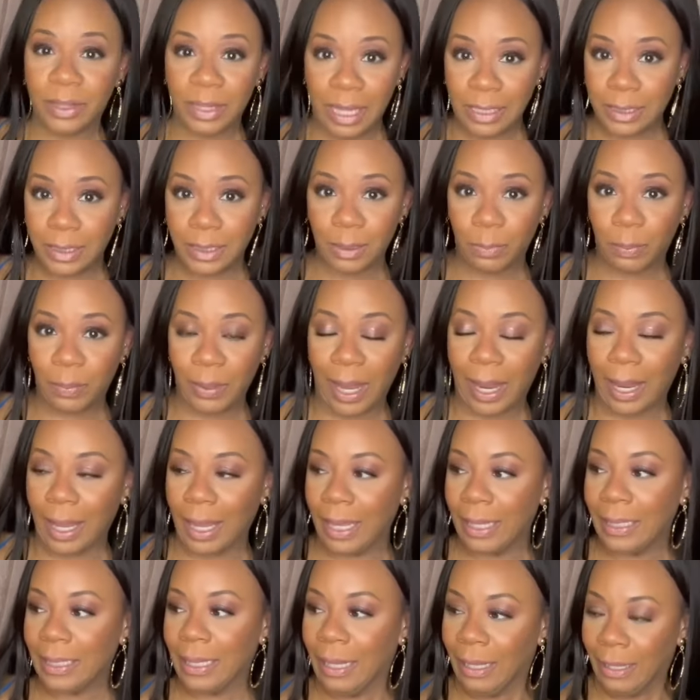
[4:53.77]
That's the
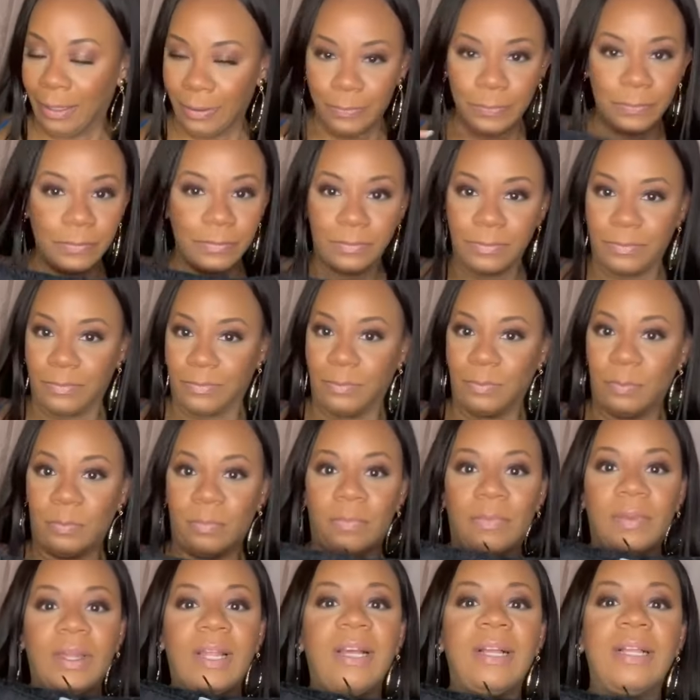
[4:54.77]
plan.
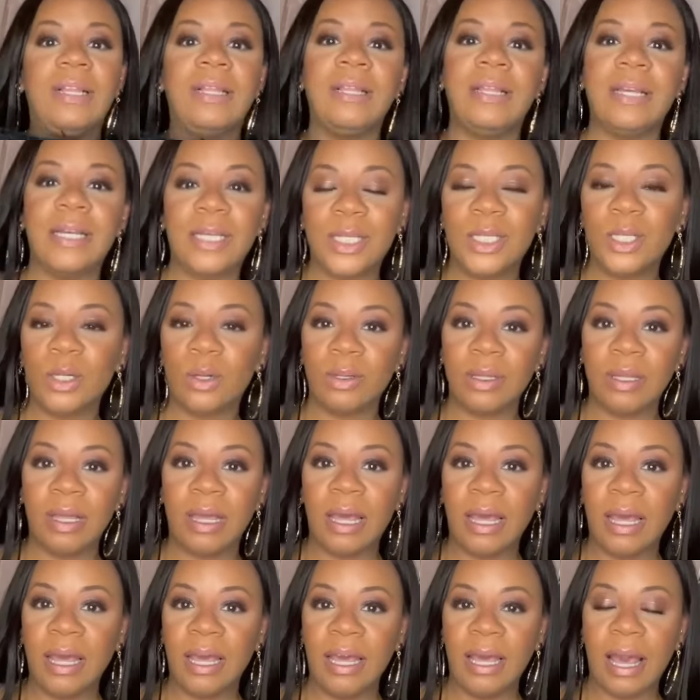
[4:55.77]

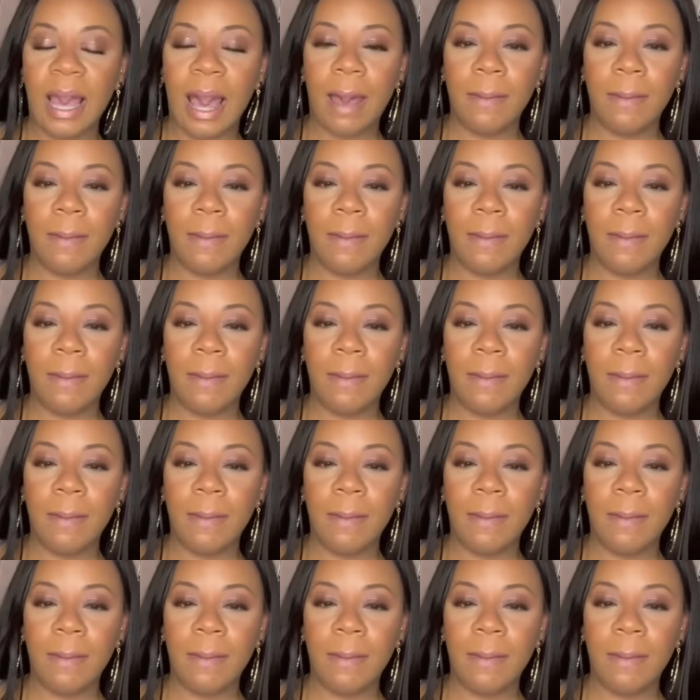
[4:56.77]
Literally,